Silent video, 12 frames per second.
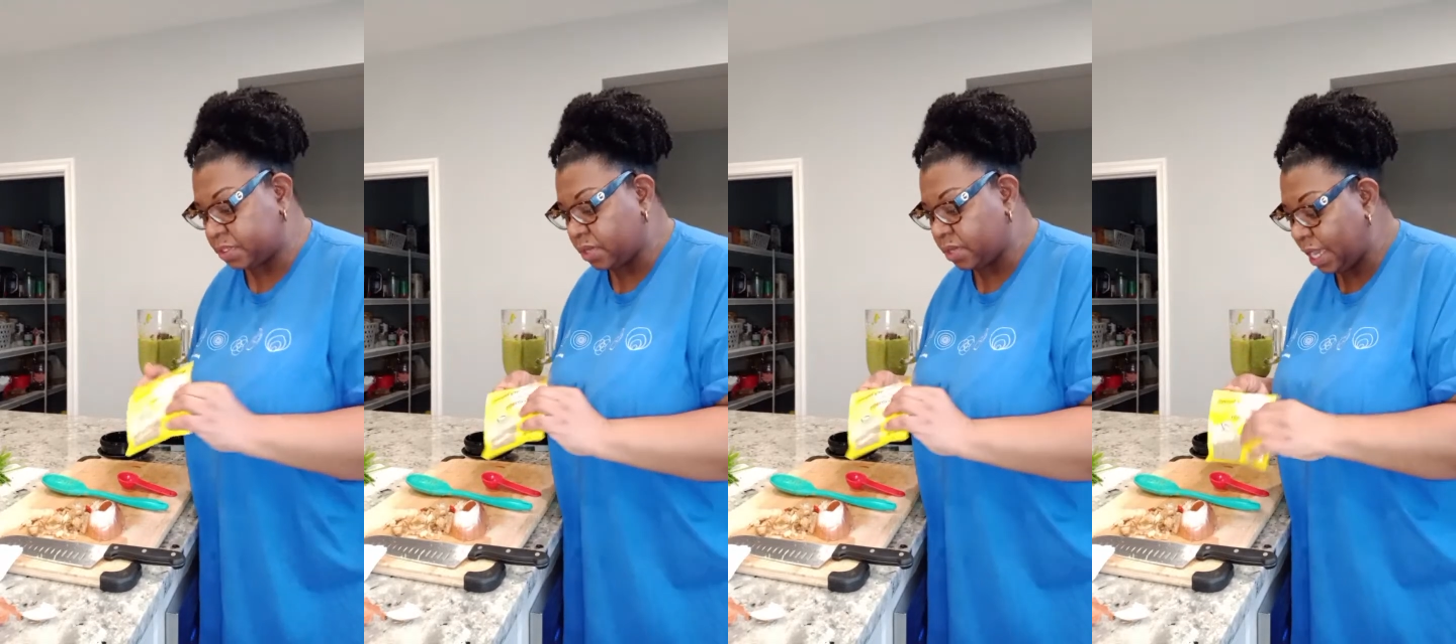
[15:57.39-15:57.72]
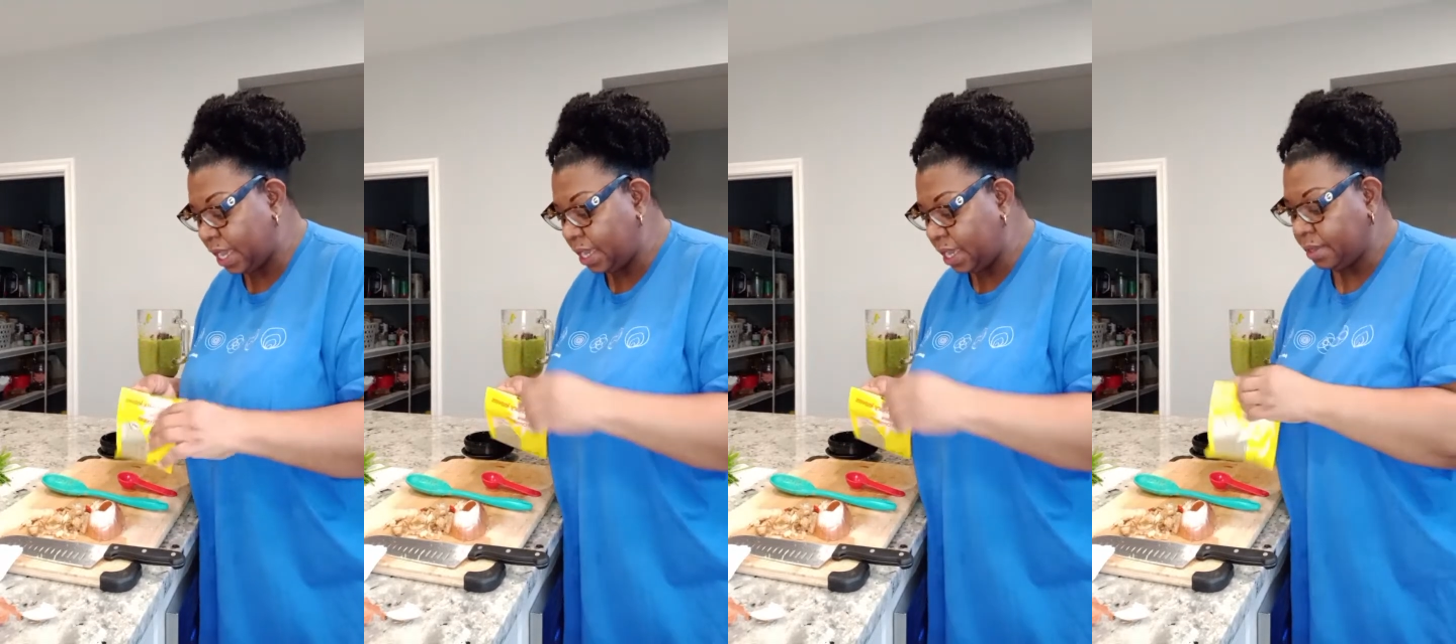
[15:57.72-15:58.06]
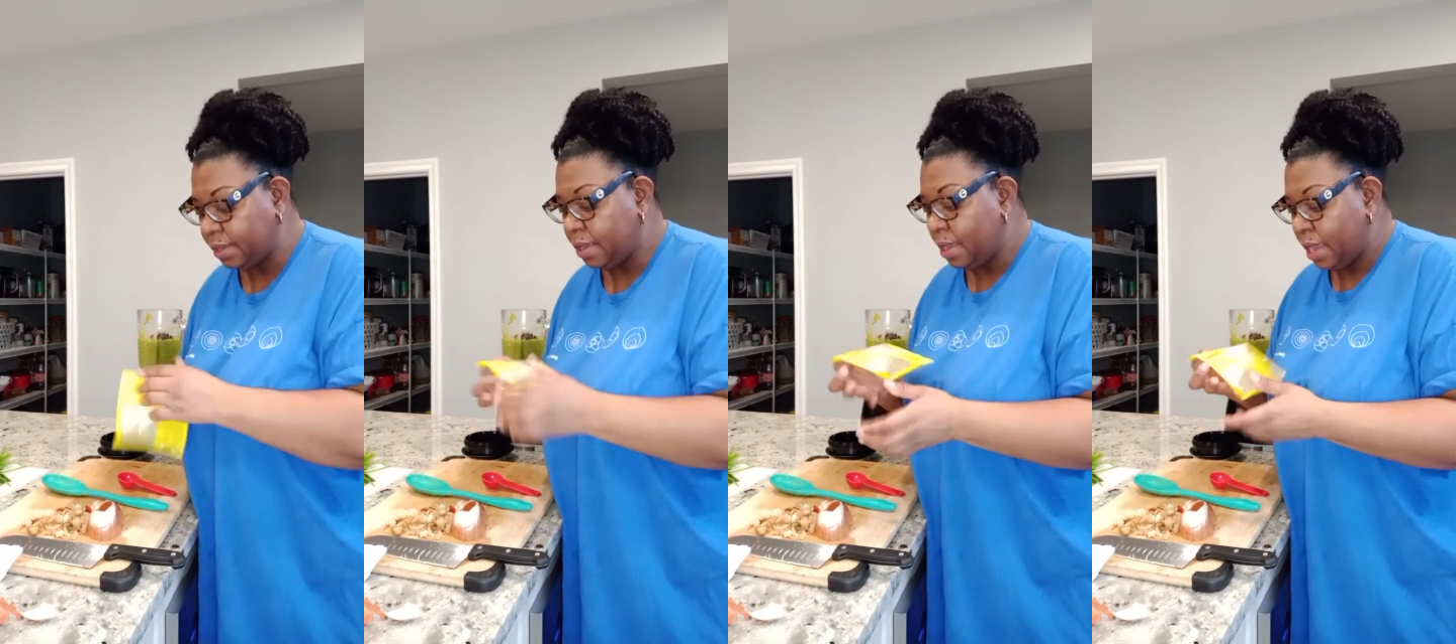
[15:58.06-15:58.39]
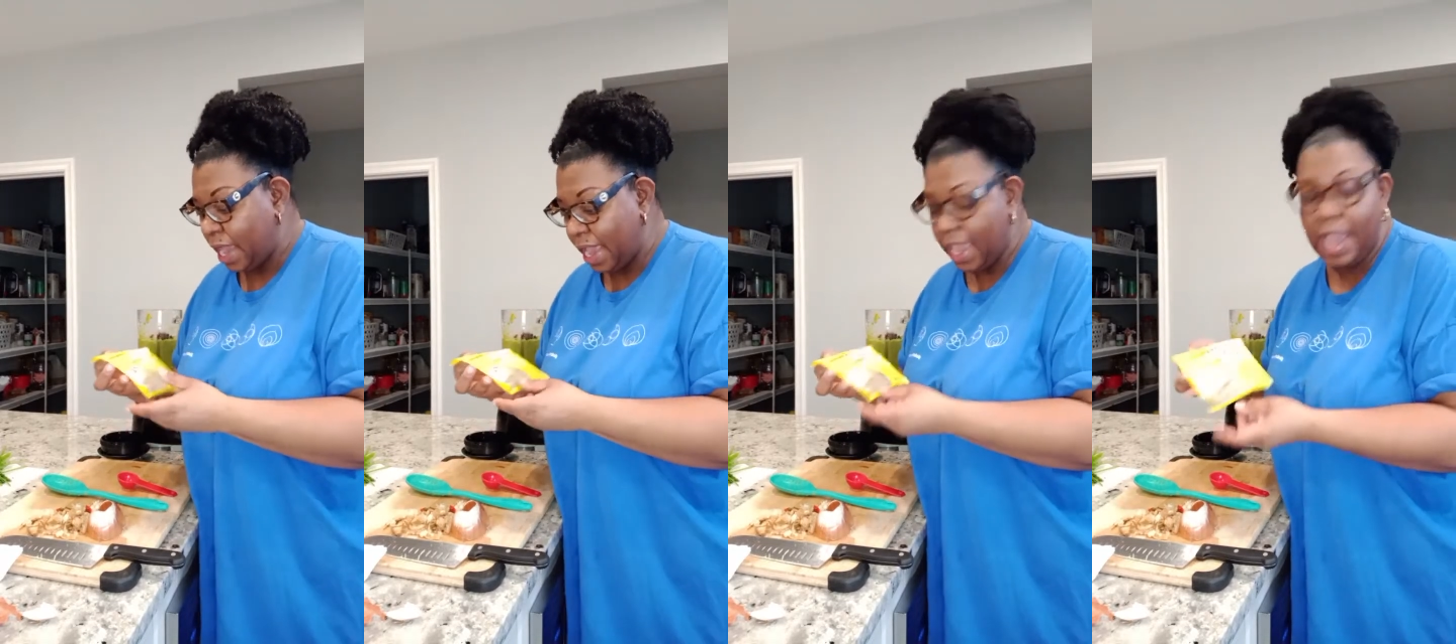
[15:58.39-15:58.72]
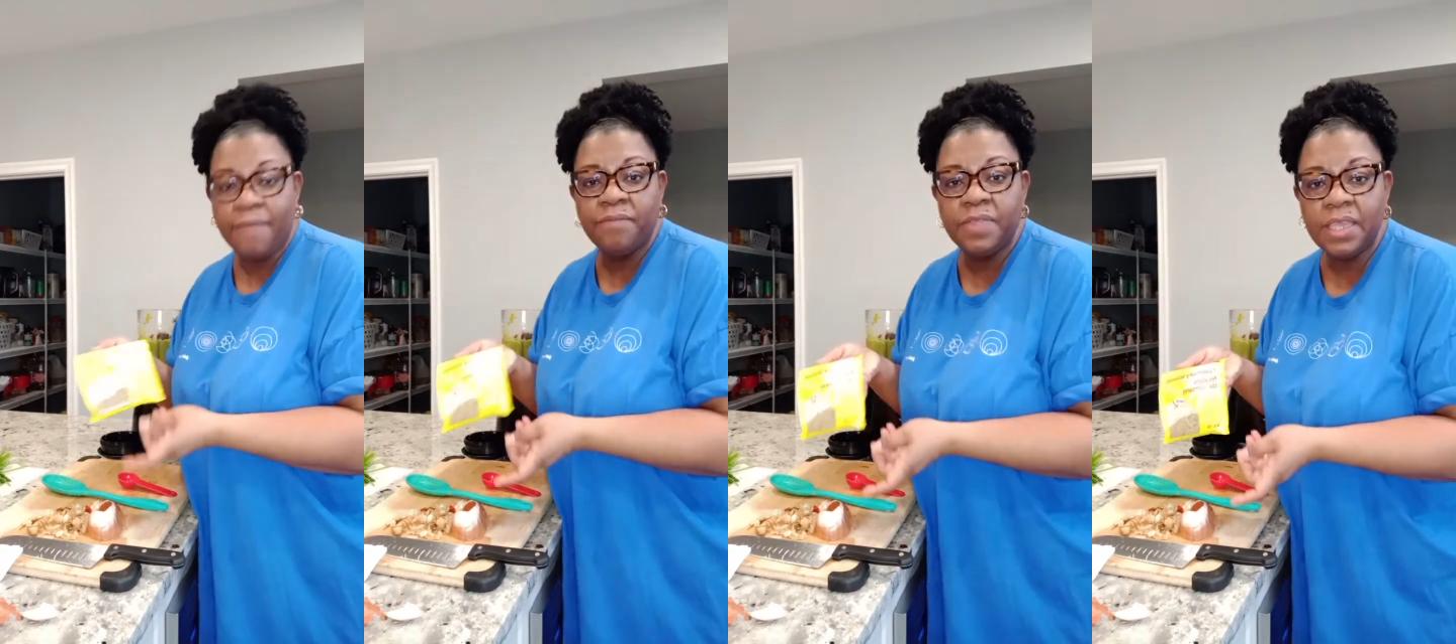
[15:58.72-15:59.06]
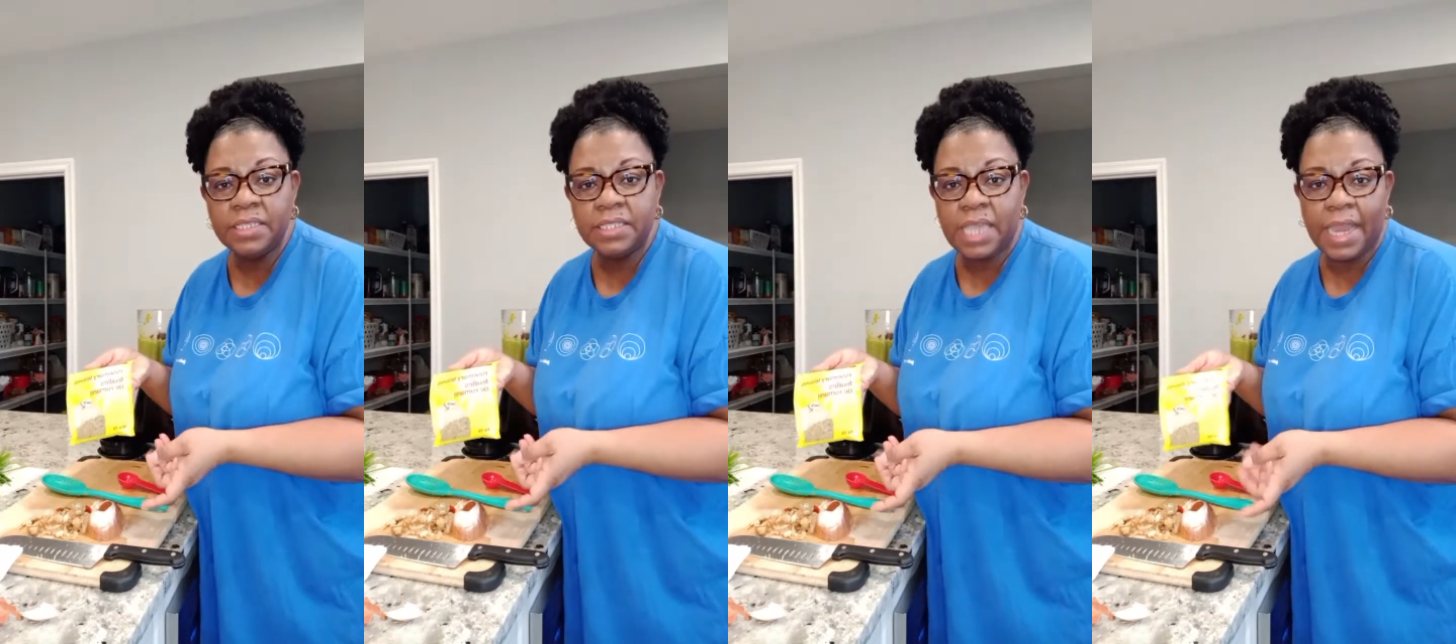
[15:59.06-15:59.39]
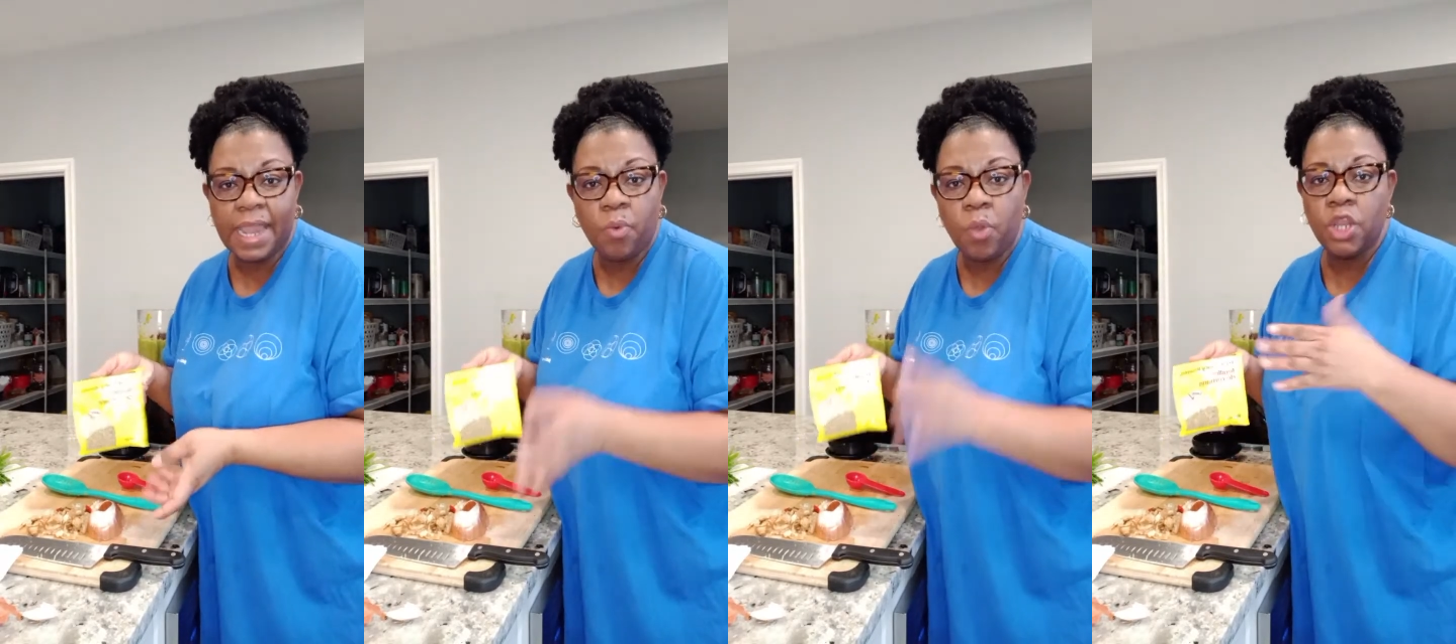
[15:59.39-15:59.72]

okay? I have this and I want to